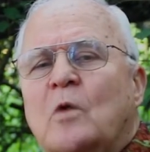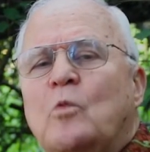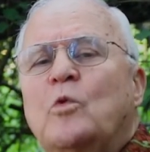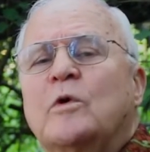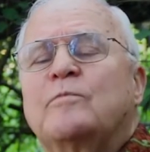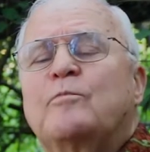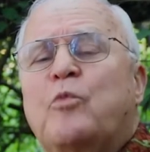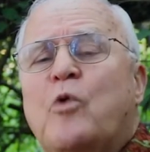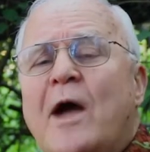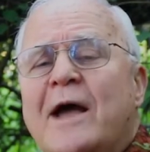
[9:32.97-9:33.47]

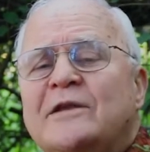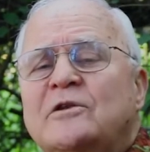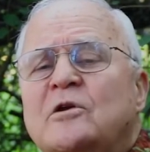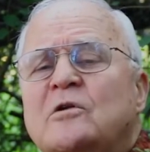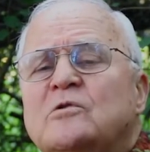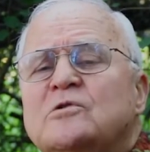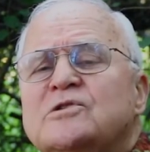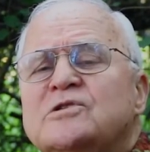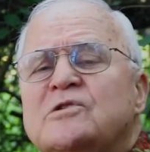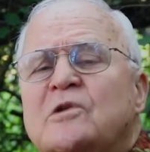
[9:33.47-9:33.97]
with
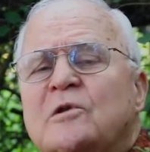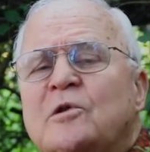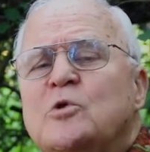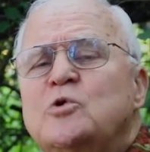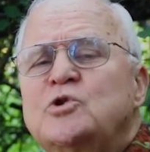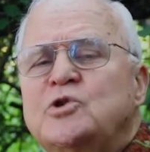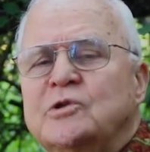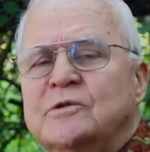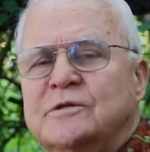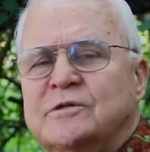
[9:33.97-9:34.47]
practical
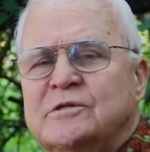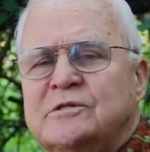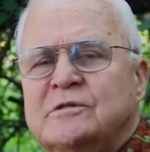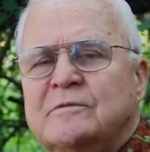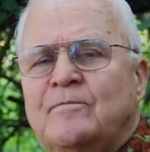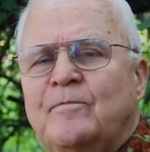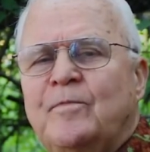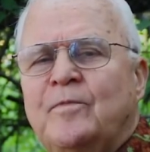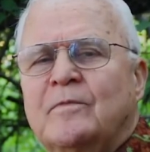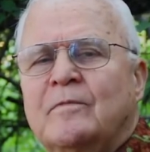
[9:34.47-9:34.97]
solutions
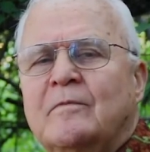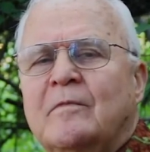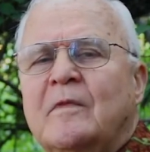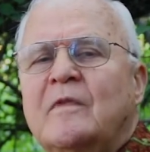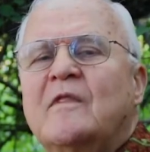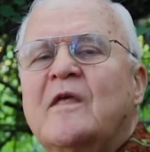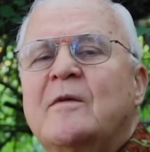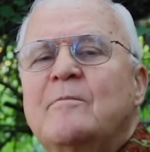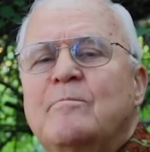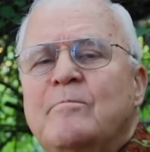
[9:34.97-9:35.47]

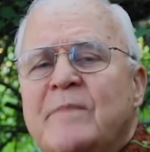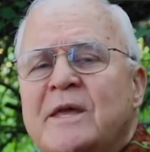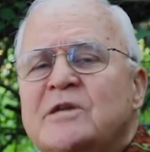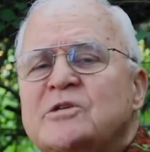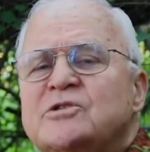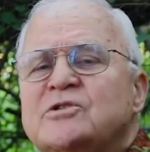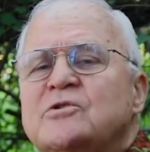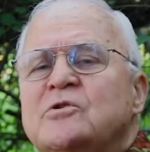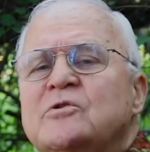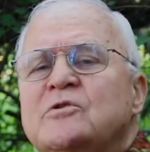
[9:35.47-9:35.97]
that
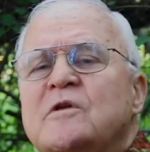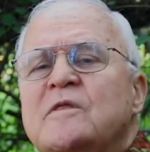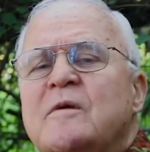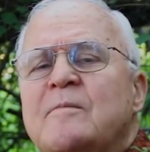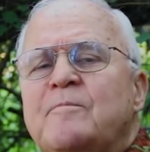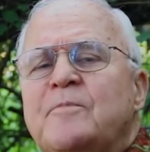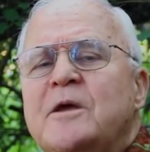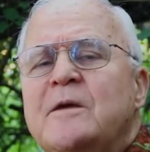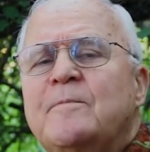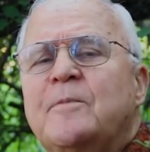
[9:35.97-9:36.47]
minister to the
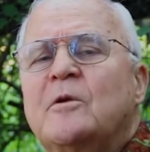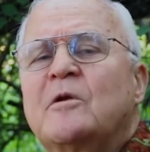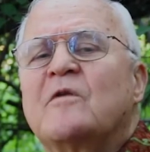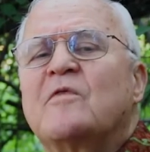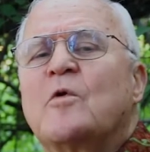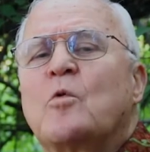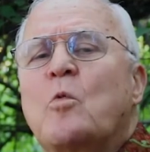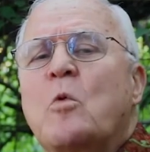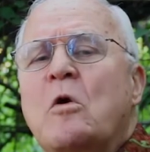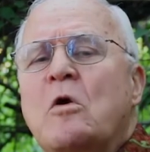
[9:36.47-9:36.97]
people
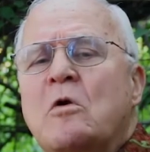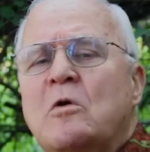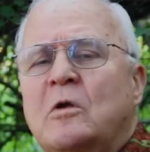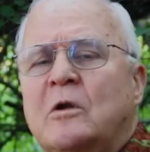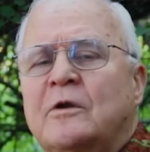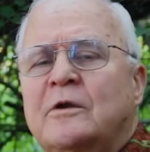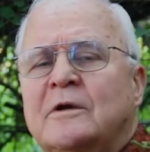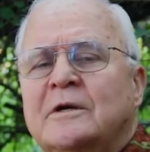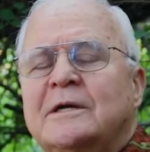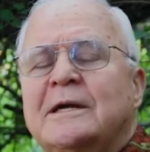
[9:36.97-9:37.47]
of the
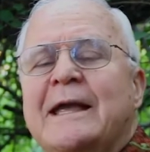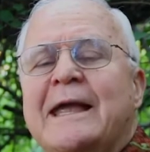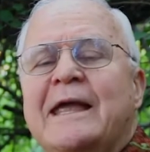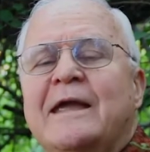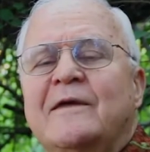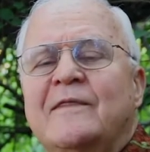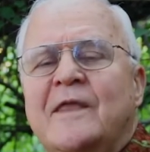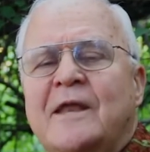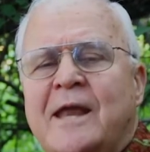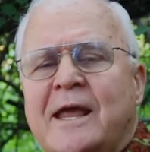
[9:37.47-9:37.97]
world
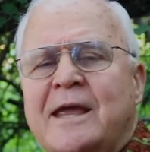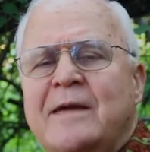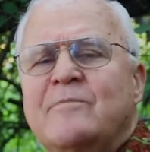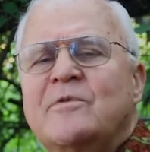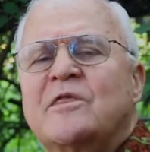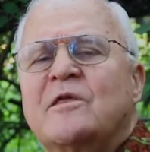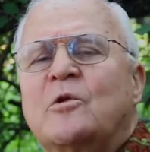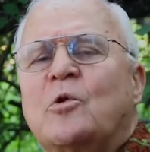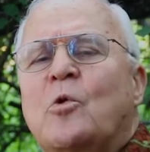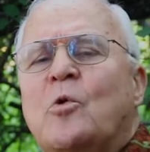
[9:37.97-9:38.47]
in the name
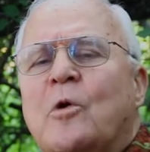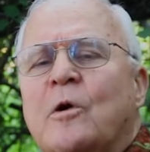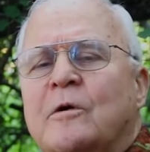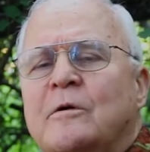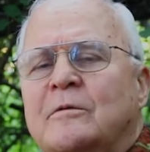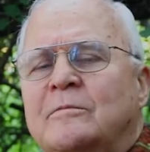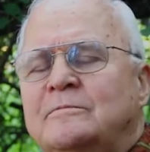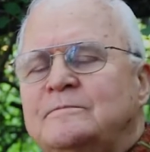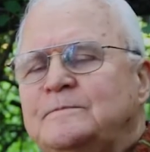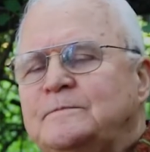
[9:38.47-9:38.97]
of the
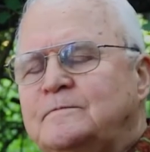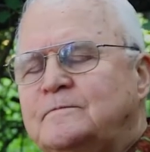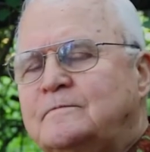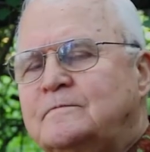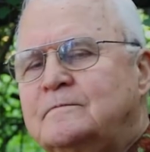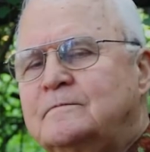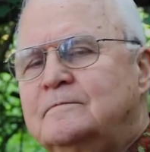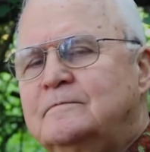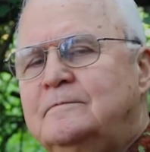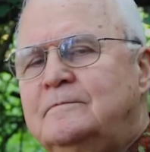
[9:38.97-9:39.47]
Lord.
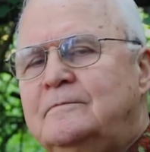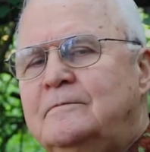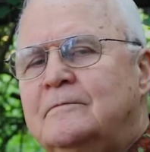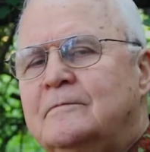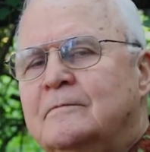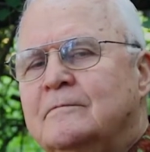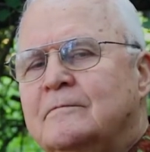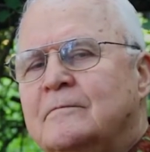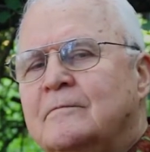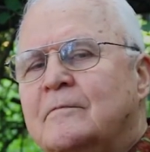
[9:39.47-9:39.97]

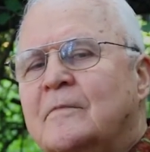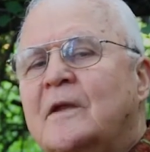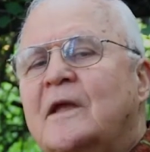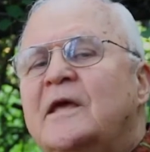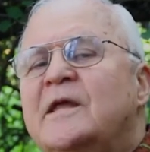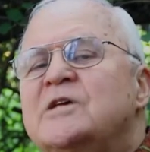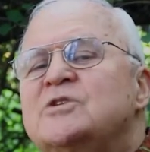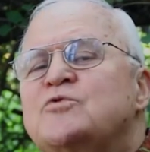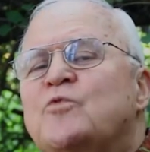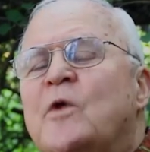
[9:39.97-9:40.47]

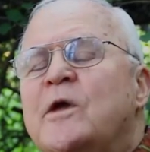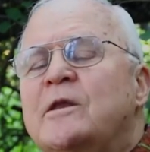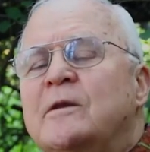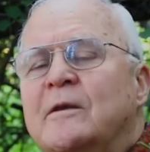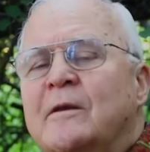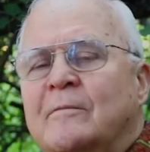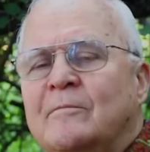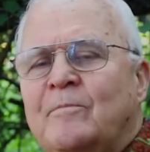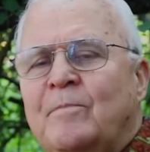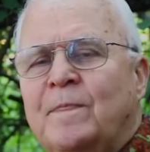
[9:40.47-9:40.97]
It is
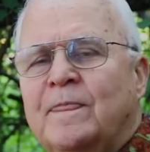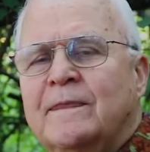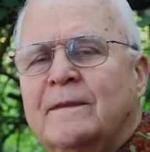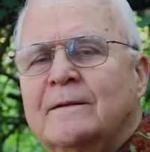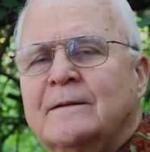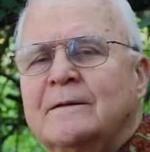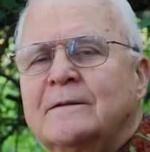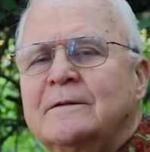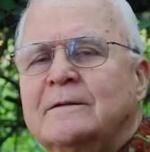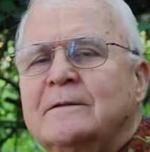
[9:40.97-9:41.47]
written,
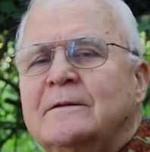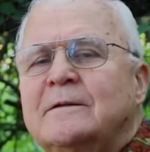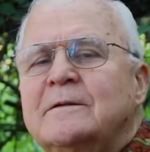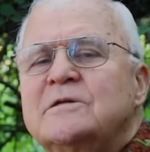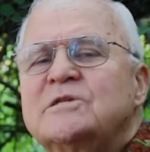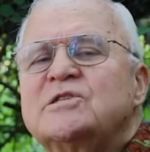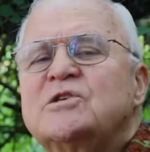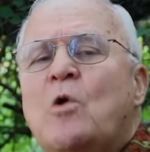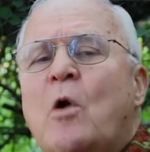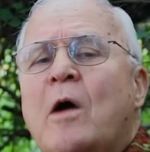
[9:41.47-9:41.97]

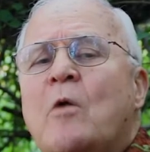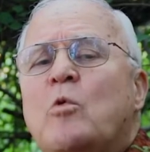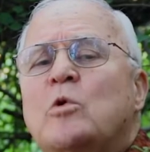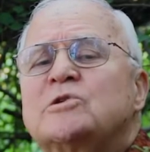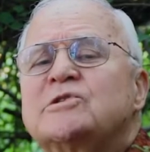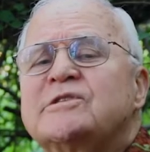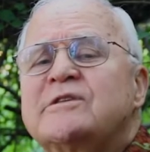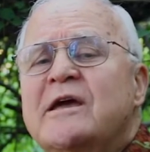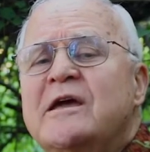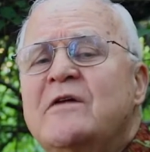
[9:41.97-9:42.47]
"So I will
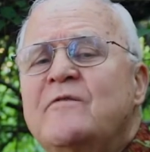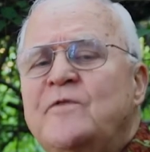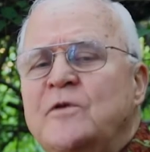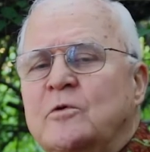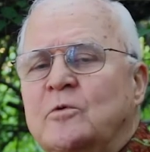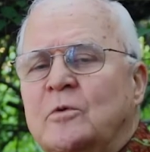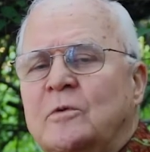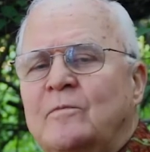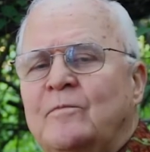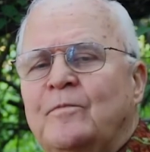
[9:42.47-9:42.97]
save
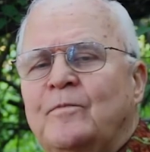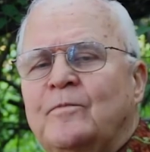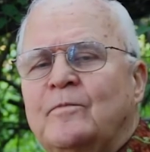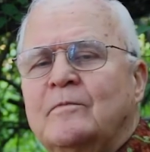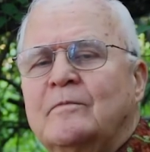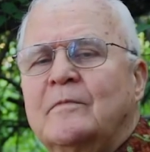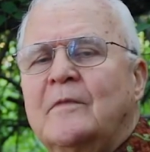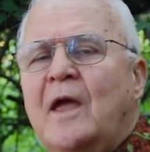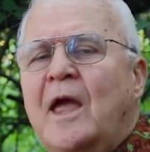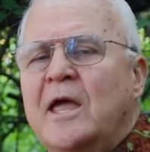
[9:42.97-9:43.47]
you,
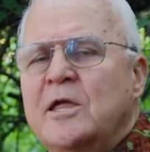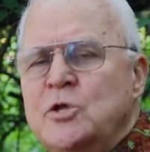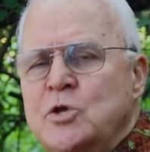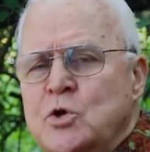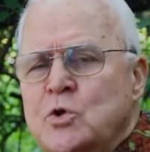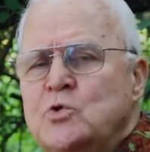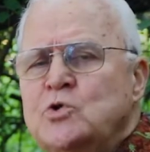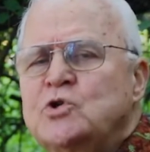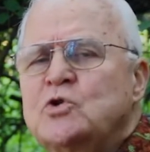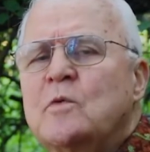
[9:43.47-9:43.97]
and
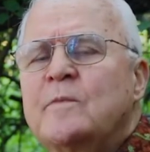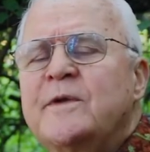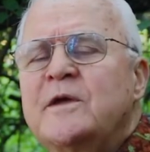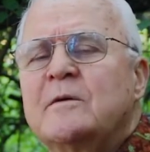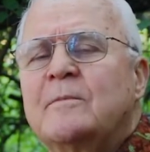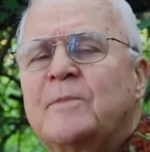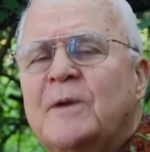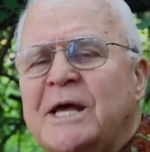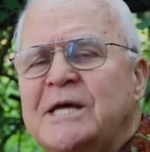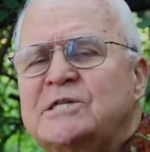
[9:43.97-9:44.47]
you shall be
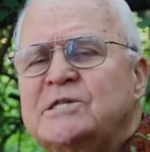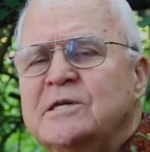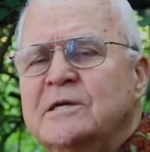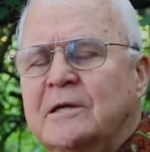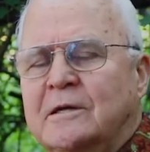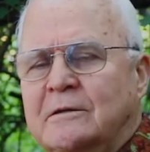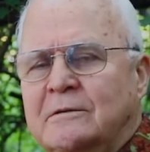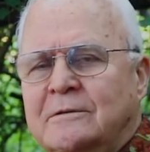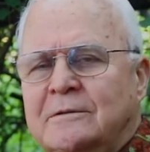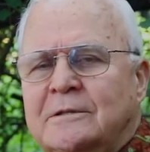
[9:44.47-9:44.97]
a
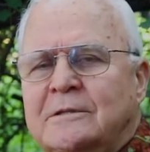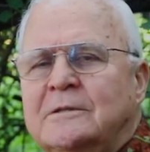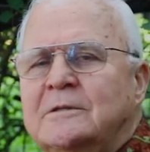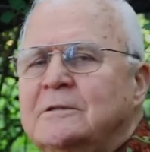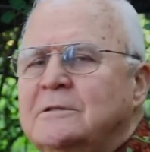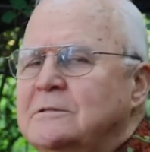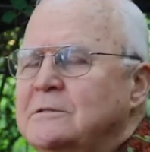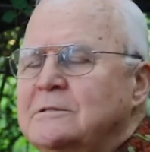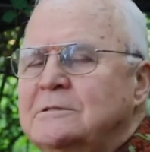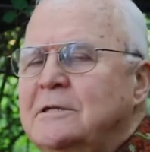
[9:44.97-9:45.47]
blessing.
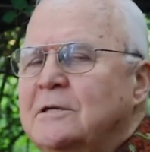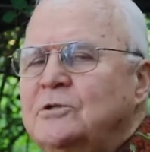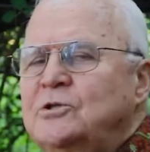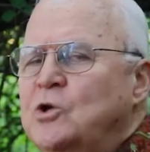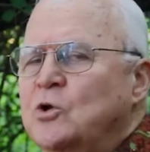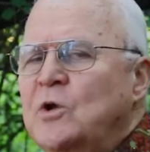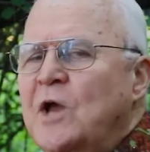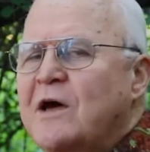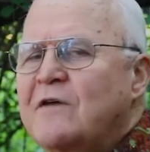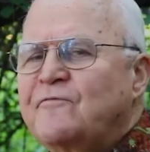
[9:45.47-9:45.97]

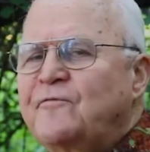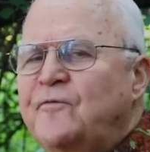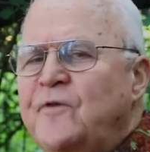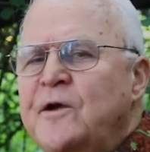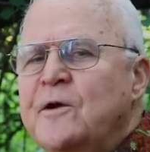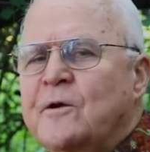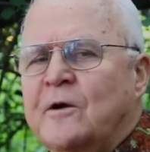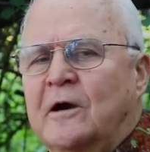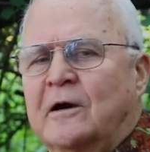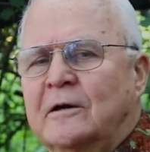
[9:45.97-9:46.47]
Do not
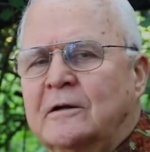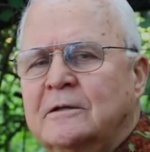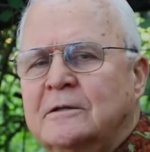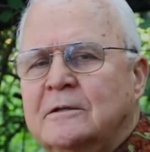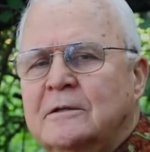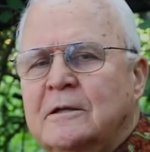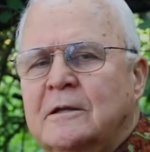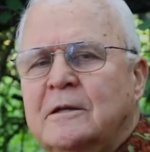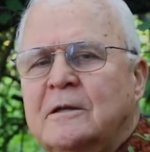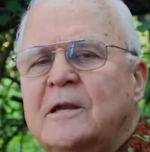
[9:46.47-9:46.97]
fear,
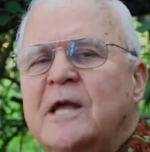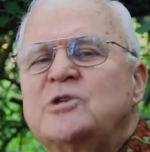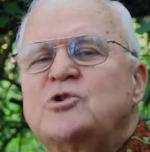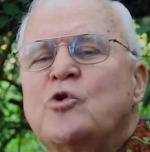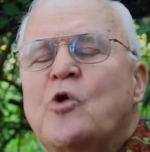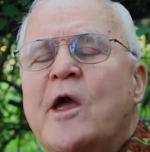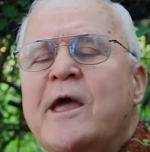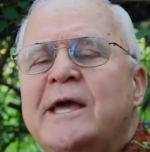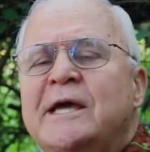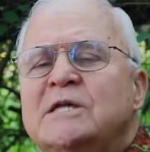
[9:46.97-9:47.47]
let
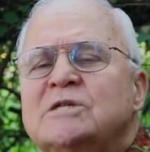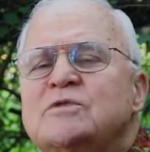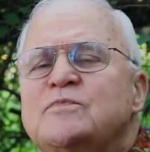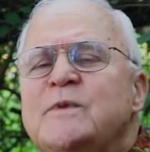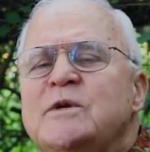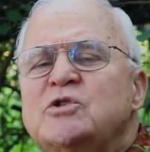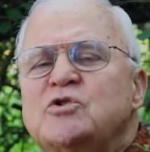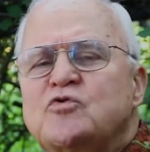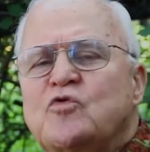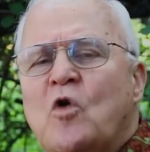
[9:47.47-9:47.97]
your hands
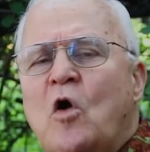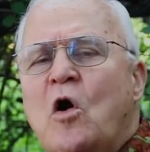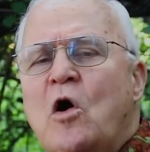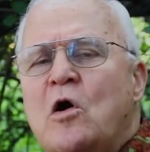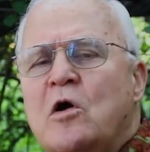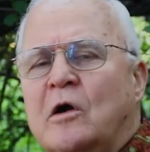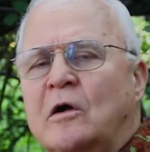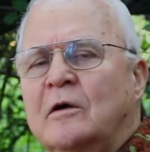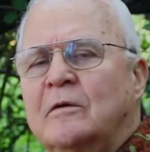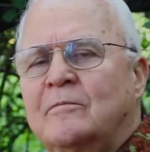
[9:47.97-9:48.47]
be
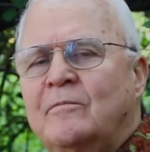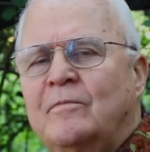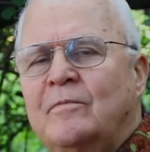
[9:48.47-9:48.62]
strong."